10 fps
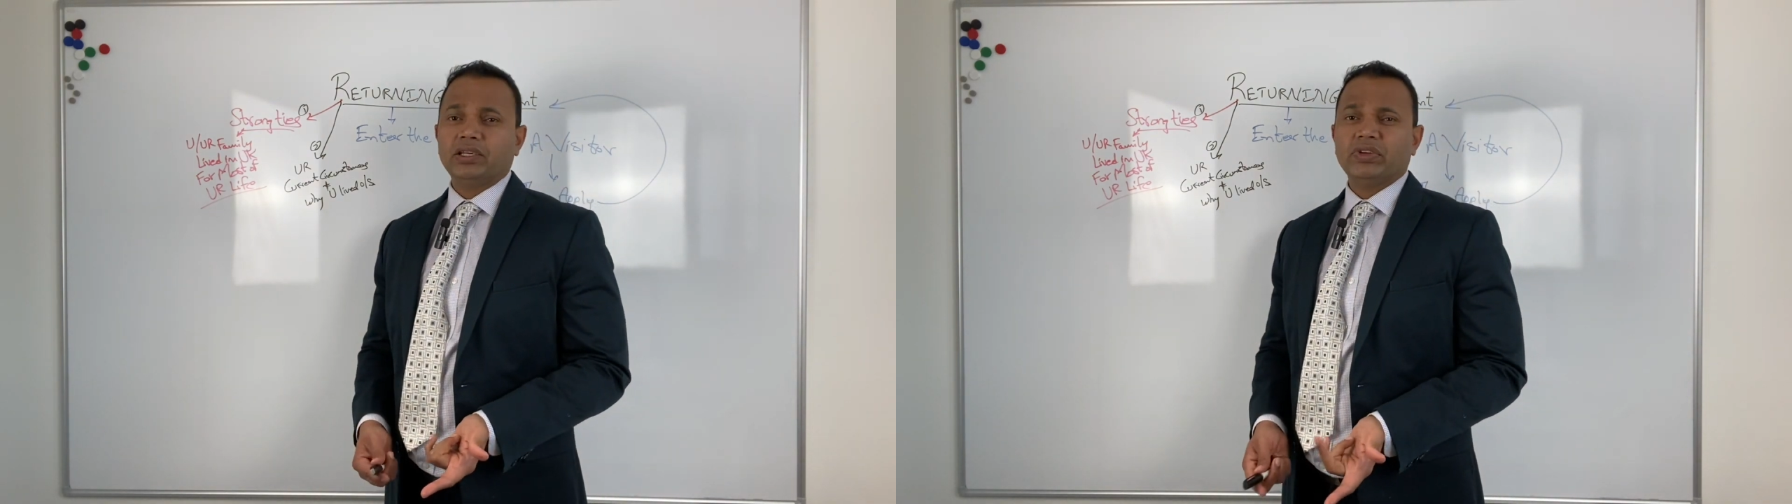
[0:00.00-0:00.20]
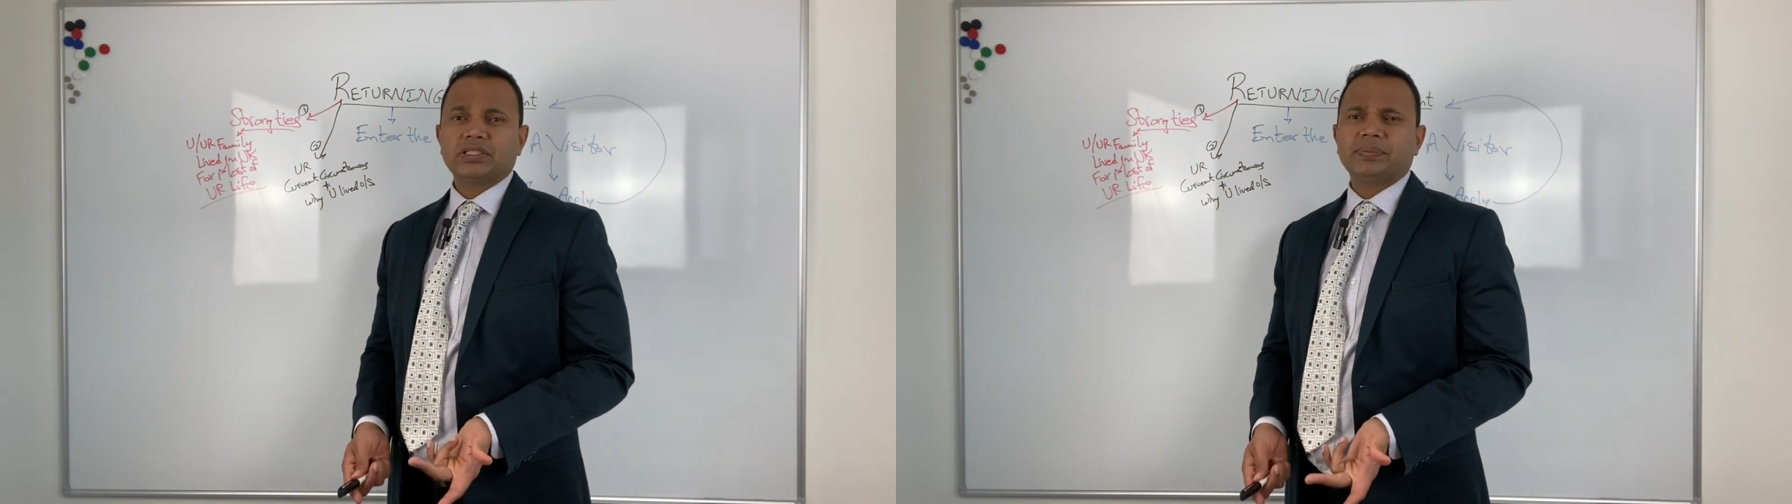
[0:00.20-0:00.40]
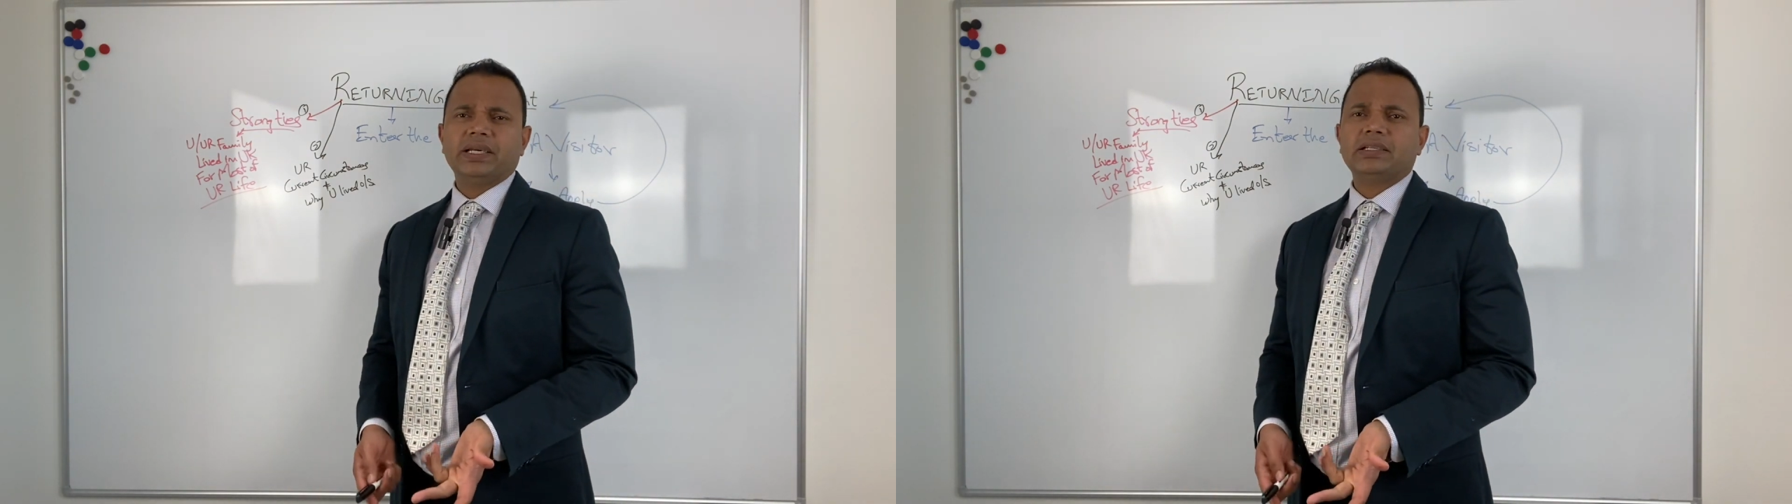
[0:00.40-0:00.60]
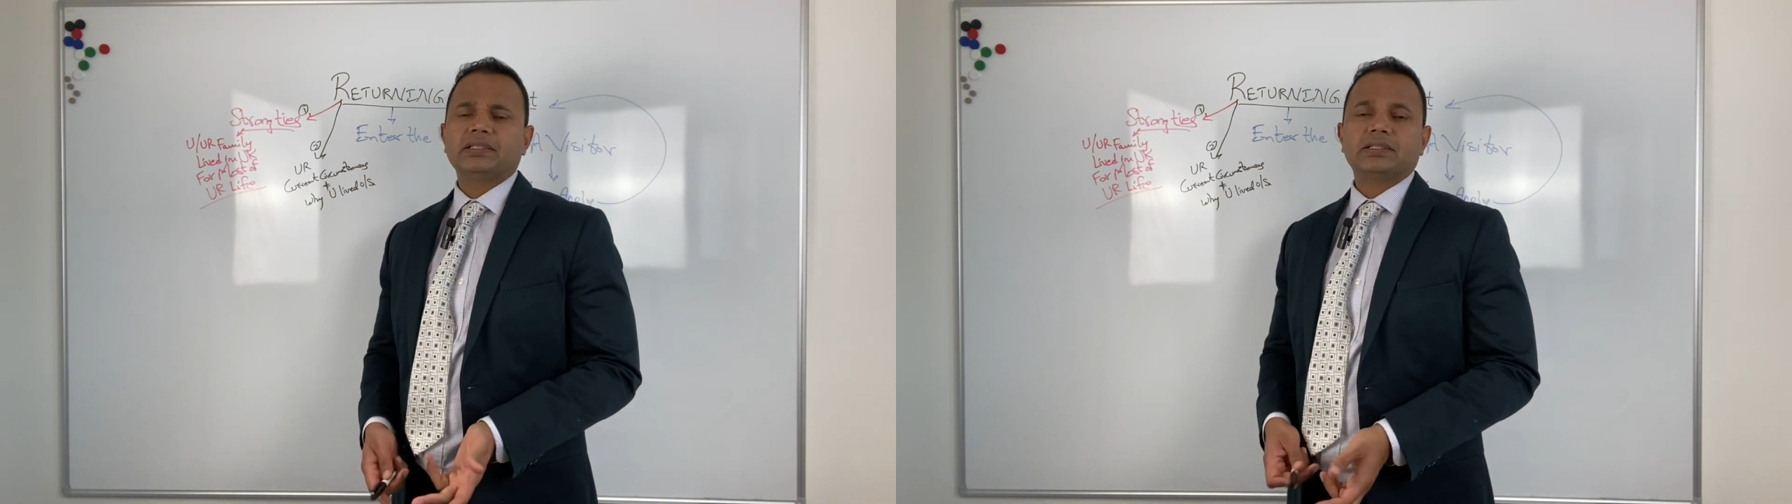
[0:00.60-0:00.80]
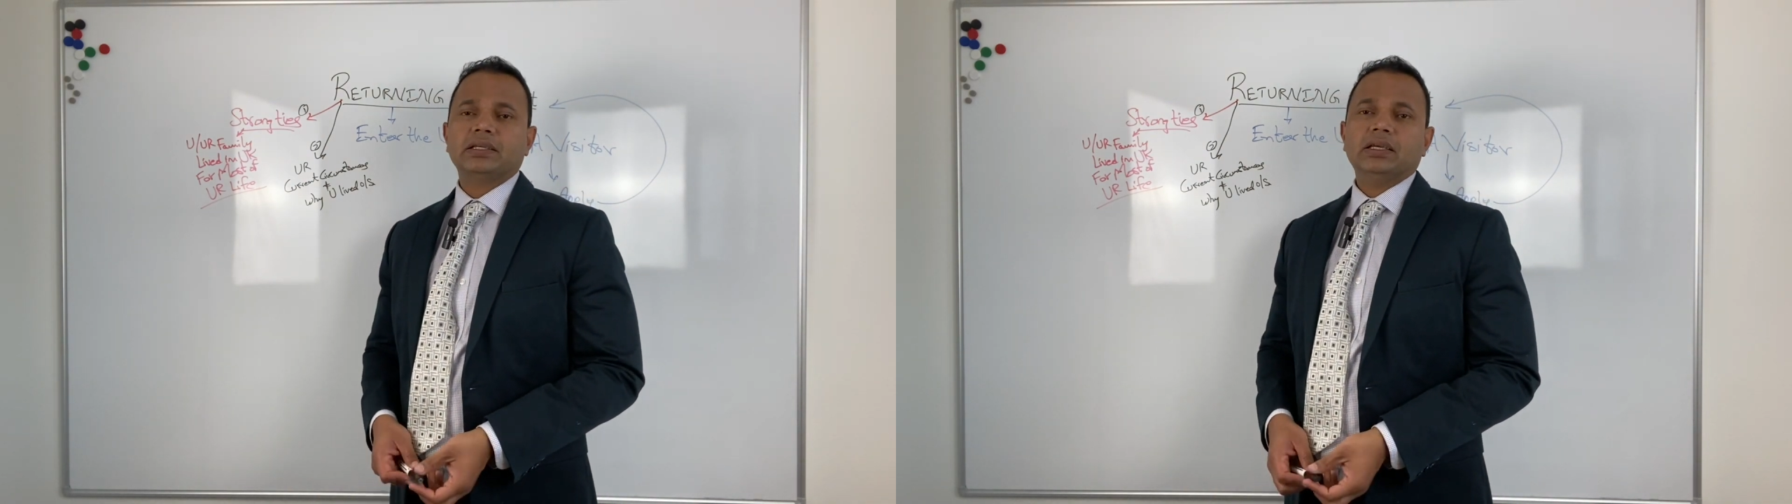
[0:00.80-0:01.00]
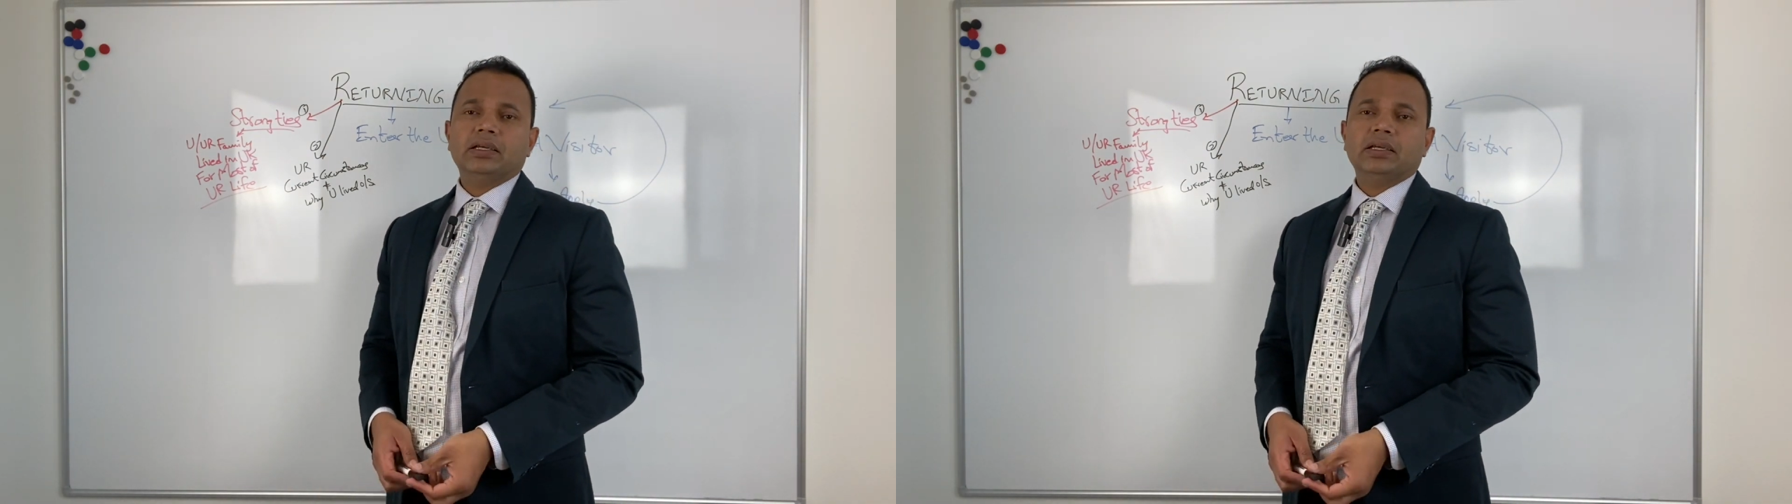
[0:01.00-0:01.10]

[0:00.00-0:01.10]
investments,